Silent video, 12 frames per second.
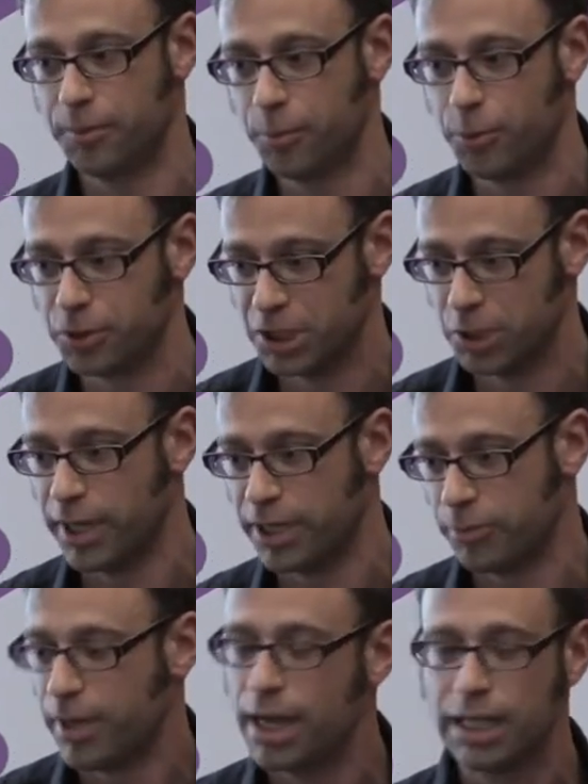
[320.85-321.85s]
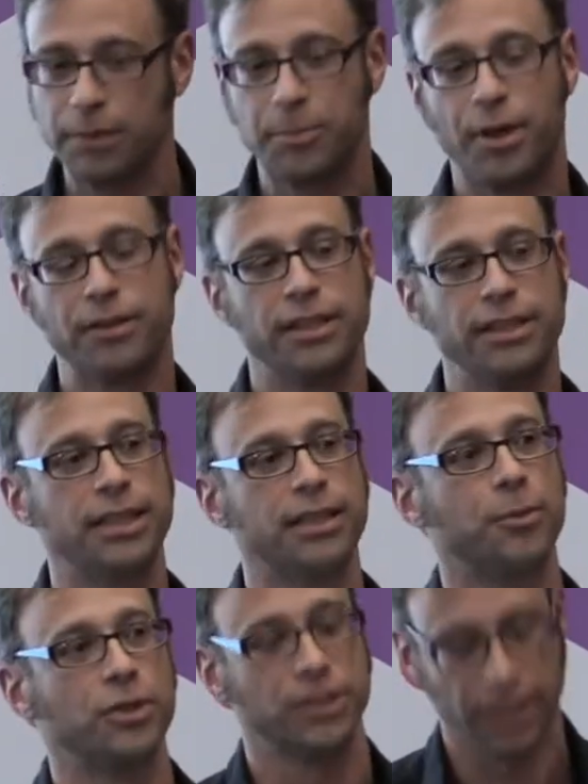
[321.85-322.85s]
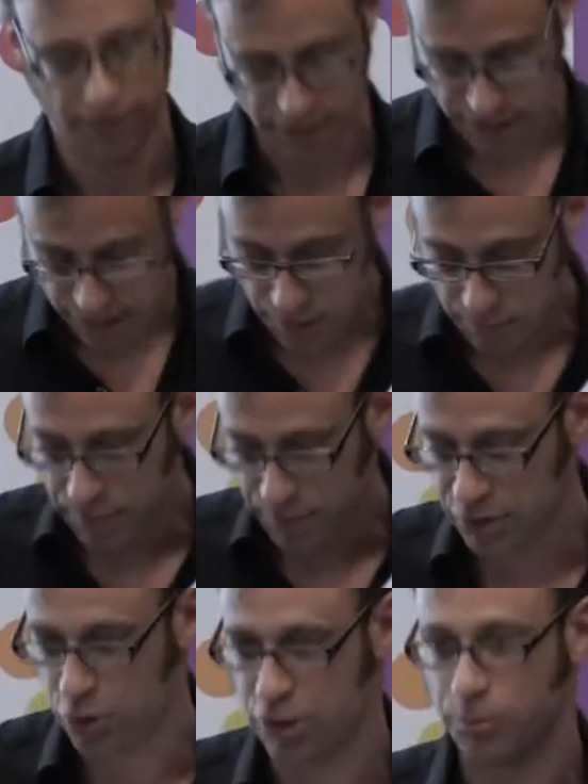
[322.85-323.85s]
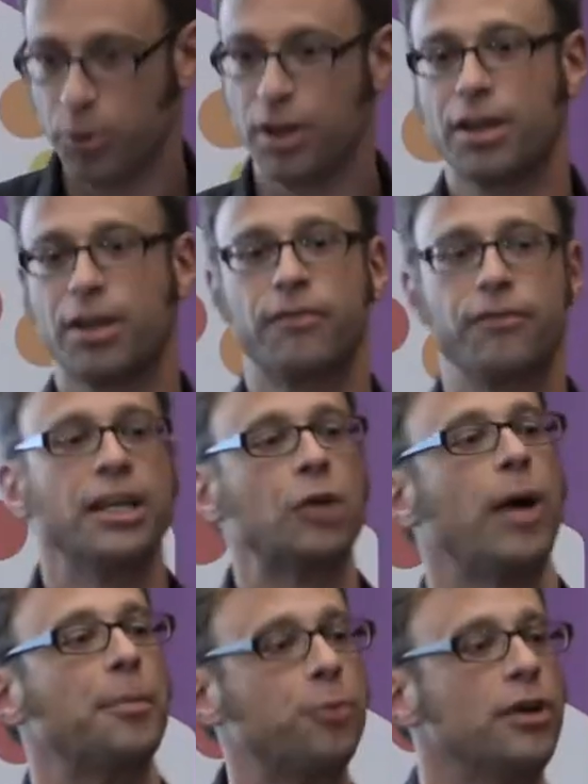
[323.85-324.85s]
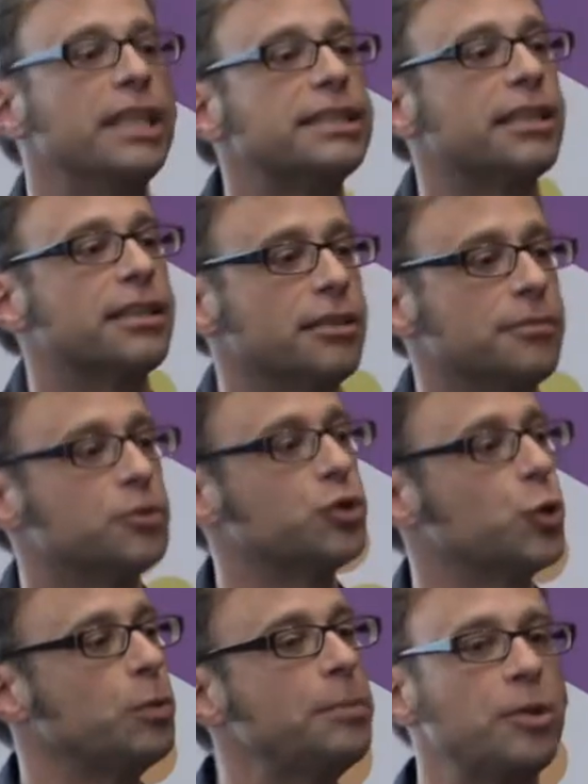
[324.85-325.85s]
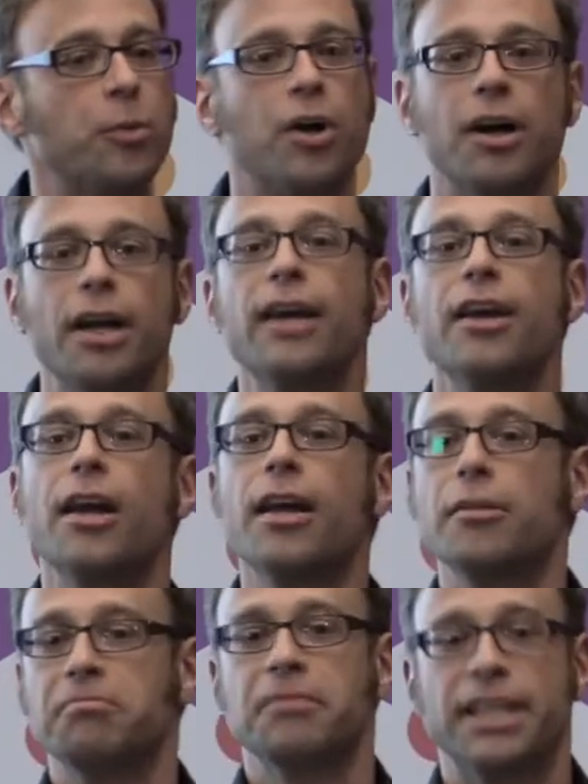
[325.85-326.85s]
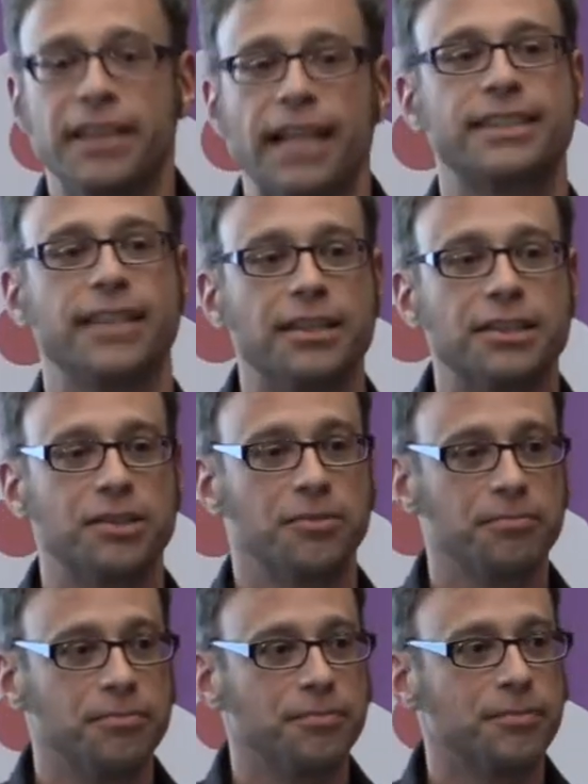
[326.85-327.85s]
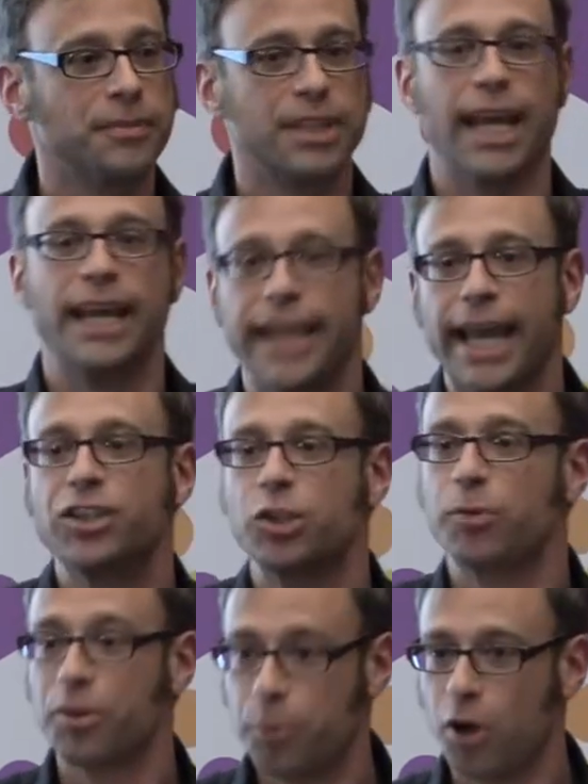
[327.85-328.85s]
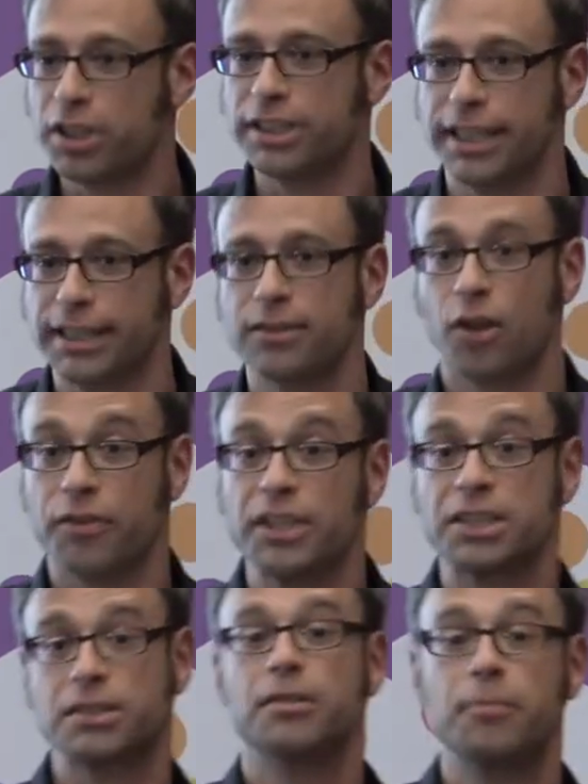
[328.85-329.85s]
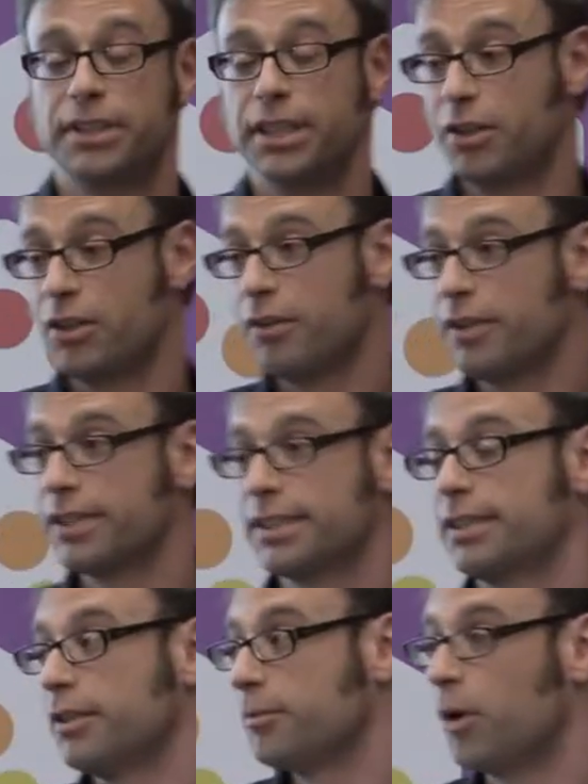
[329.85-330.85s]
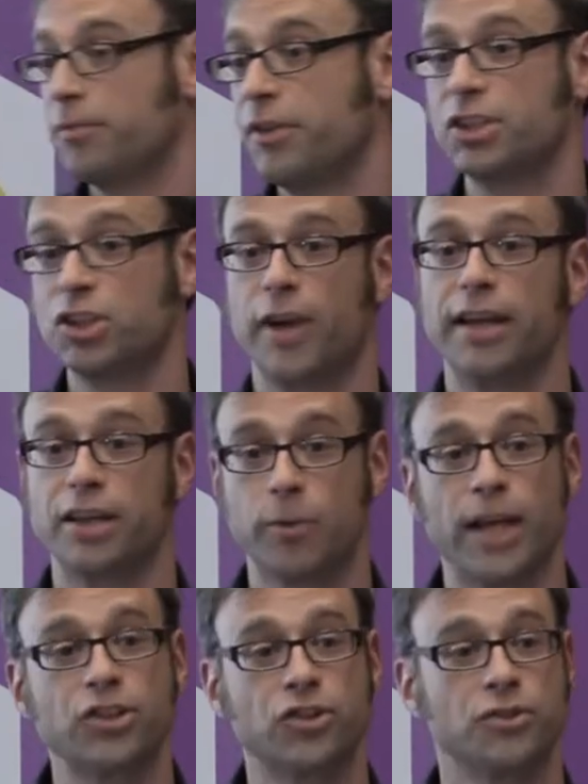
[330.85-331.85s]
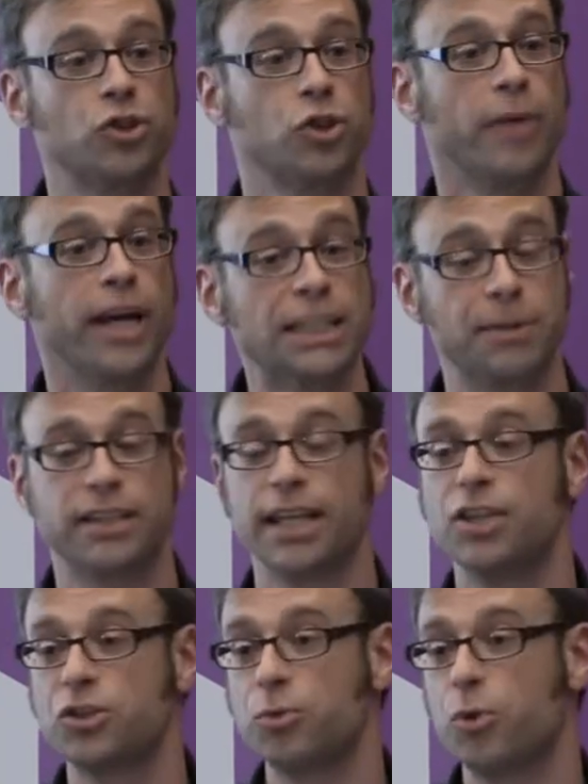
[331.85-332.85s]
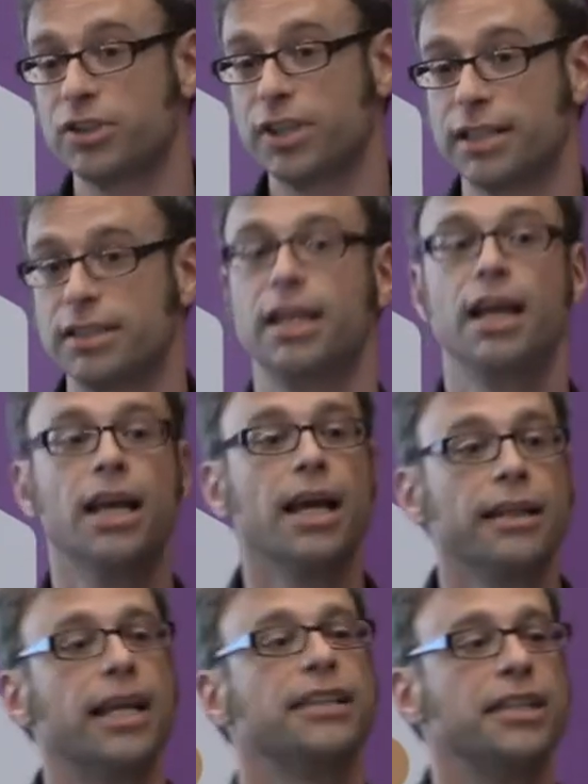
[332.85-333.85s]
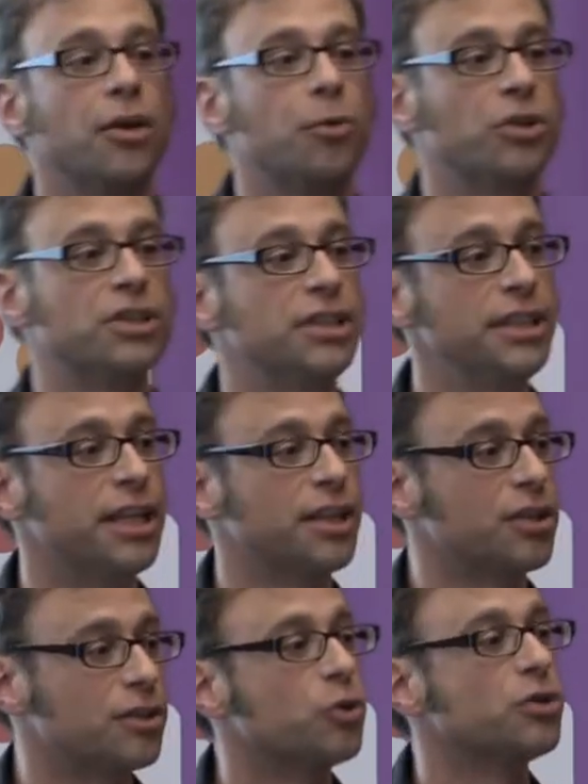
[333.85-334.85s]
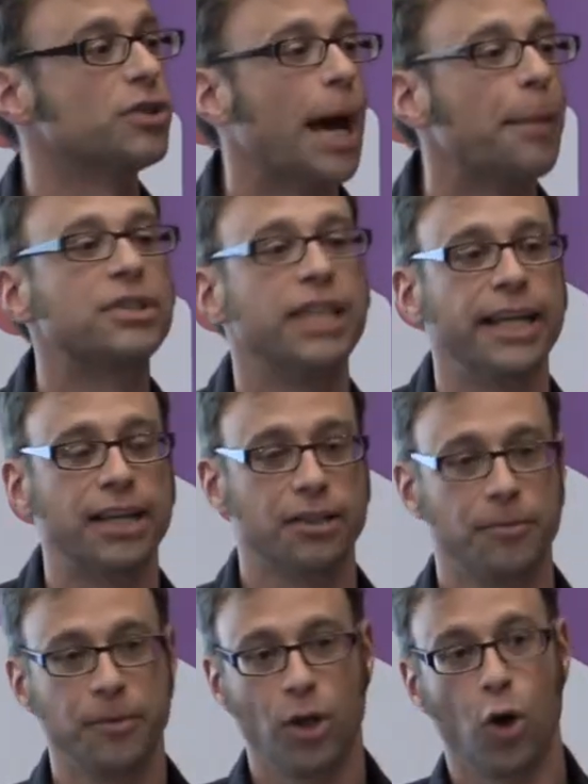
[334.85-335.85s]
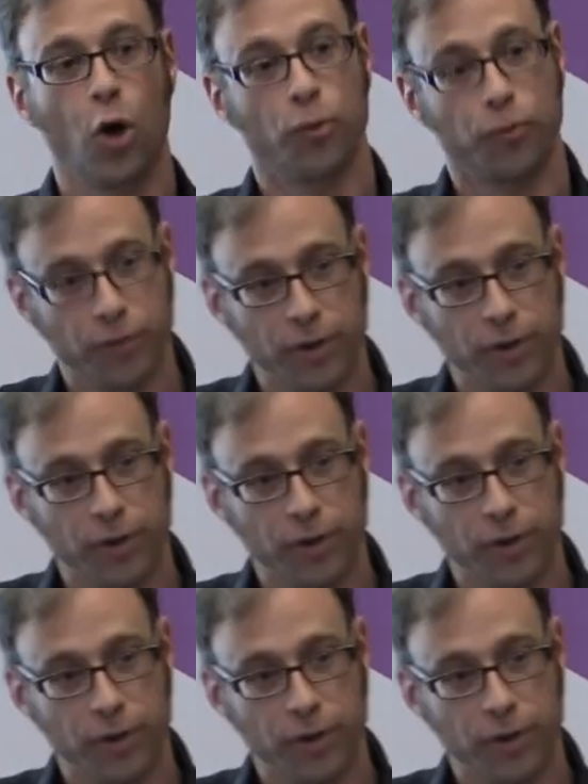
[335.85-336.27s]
was quite remarkable about that year was that people in Scotland were feeling quite political. So people were, in that sense, engaging with politics on this particular, on this grand question. So my expectation was that that year would see a good uptake of